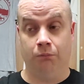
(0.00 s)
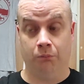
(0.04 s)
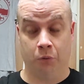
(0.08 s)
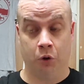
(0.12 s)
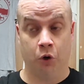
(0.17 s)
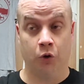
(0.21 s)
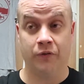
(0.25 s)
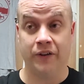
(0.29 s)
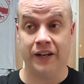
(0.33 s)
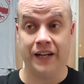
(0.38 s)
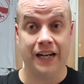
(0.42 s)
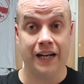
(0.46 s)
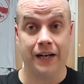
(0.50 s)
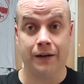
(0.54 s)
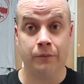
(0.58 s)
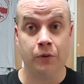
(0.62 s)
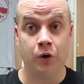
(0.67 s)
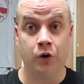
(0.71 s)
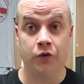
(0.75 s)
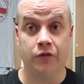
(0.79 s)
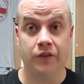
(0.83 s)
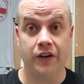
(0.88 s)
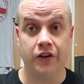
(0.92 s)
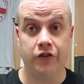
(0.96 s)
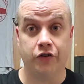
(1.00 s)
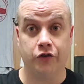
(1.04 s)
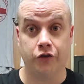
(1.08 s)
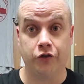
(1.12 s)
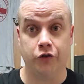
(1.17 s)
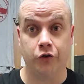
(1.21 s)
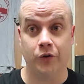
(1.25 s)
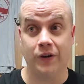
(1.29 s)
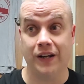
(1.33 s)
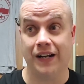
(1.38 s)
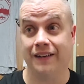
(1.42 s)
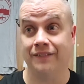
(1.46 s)
Mervin, had a motivation
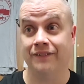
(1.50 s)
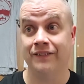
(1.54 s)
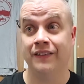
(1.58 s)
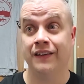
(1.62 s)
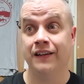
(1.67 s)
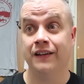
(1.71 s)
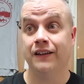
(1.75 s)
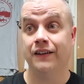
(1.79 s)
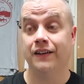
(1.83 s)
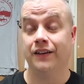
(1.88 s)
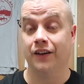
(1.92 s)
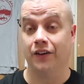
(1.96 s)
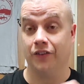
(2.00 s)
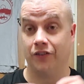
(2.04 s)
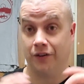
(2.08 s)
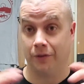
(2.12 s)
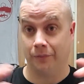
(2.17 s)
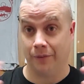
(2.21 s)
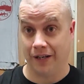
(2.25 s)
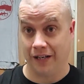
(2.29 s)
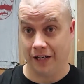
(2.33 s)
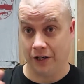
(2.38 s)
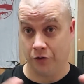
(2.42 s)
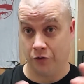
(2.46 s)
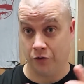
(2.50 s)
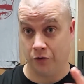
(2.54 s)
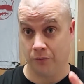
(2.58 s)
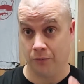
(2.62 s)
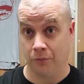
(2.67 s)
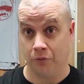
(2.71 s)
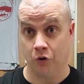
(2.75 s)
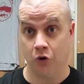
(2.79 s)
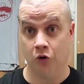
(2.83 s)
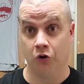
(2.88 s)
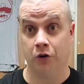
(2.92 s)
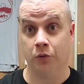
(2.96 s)
to do that because him and Adrian
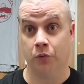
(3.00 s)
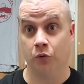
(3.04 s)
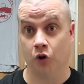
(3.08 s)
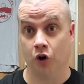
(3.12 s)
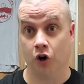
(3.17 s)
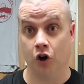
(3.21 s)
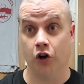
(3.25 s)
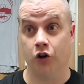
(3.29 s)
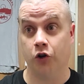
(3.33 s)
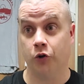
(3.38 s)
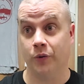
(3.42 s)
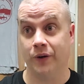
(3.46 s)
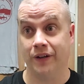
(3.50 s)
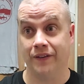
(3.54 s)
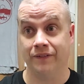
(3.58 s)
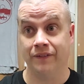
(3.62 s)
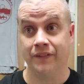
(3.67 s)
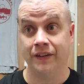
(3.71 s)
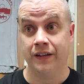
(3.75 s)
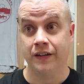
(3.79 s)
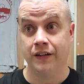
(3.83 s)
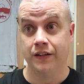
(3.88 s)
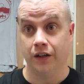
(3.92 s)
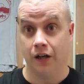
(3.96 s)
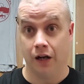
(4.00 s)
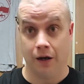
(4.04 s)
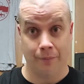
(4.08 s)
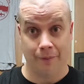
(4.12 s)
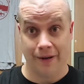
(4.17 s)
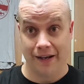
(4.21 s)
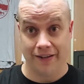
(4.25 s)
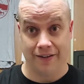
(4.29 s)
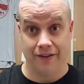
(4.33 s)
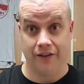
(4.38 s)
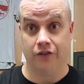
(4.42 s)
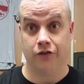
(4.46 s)
Brody were arguing
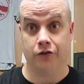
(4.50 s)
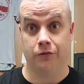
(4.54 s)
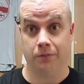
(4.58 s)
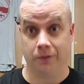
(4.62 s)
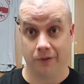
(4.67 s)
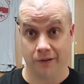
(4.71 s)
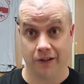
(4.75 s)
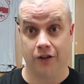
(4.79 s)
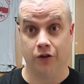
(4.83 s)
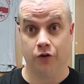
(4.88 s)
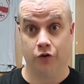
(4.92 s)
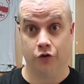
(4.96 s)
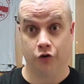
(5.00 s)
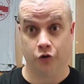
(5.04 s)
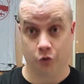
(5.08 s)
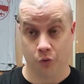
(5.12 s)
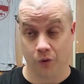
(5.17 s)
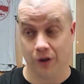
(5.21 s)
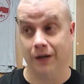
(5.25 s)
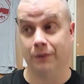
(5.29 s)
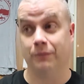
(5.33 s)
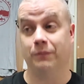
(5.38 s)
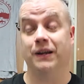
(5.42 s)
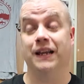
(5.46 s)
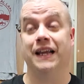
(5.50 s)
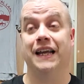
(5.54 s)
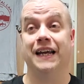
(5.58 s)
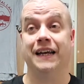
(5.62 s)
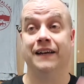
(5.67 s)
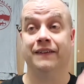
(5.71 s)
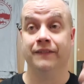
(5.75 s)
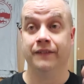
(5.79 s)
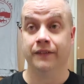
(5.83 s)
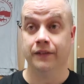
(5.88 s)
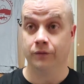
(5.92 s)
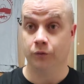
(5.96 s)
about this particular
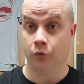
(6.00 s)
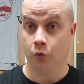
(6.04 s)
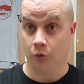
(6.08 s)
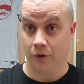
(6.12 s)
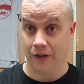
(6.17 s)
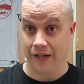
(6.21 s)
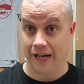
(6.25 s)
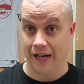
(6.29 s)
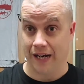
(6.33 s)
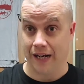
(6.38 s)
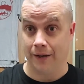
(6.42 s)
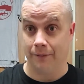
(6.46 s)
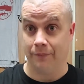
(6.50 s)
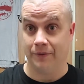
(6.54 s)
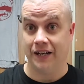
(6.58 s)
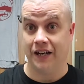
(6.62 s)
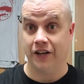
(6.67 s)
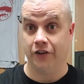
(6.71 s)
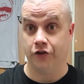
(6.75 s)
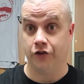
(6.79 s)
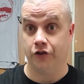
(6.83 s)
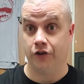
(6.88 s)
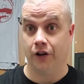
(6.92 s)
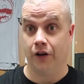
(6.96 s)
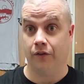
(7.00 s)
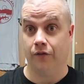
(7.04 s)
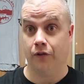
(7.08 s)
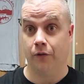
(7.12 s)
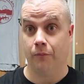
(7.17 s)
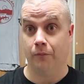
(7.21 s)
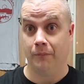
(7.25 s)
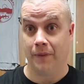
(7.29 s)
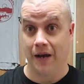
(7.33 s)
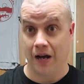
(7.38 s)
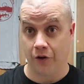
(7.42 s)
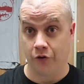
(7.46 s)
screenplay for the adaptation of The
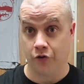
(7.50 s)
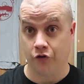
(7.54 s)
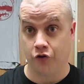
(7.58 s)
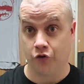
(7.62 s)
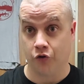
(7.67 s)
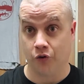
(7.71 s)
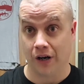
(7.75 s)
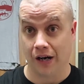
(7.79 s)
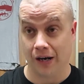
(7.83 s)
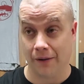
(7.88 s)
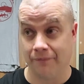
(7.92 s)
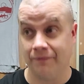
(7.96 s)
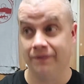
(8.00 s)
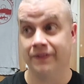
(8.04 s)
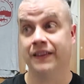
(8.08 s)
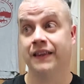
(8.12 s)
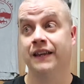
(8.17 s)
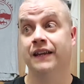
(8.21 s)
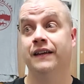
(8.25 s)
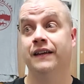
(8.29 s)
Mousetrap.